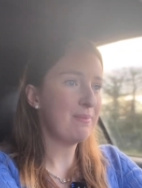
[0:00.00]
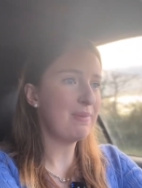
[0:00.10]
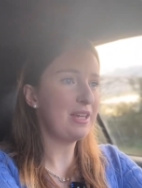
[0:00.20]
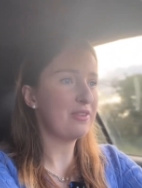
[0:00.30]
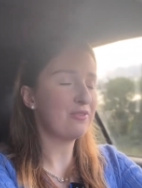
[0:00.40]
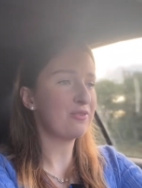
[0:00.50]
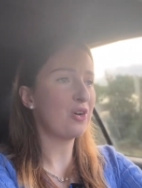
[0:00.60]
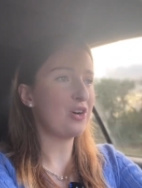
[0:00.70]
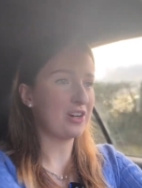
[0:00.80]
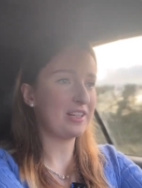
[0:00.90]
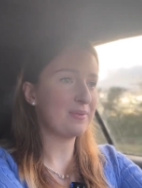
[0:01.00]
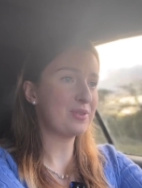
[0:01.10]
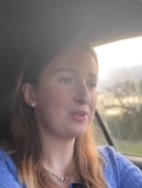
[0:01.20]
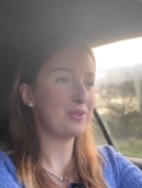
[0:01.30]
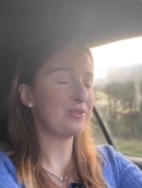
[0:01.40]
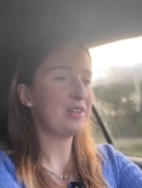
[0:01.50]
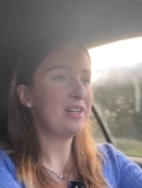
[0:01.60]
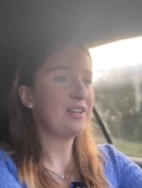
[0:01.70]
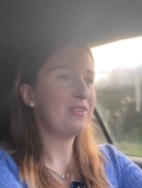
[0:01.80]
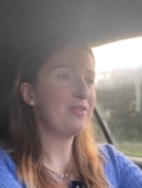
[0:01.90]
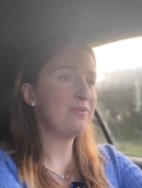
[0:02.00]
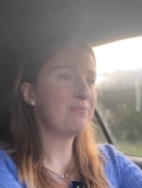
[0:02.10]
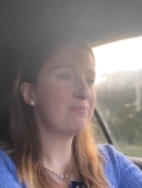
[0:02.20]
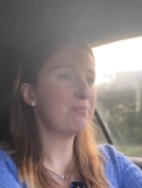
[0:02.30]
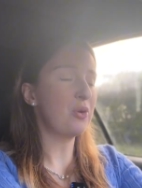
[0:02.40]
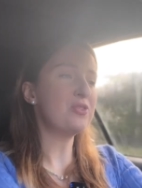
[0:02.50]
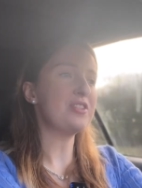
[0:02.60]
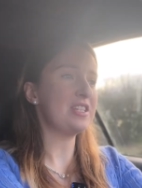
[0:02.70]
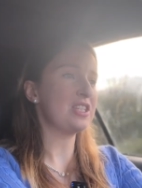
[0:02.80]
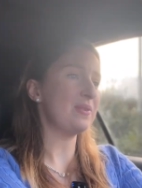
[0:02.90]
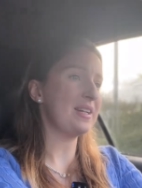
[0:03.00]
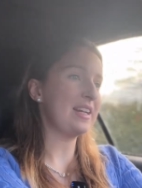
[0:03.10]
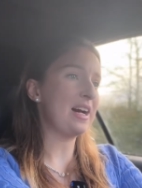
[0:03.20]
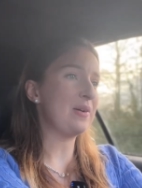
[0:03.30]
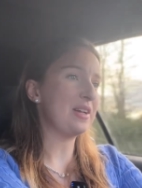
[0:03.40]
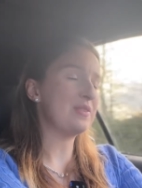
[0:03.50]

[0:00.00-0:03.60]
being wrong, and I'm sort of bonded to it now, and I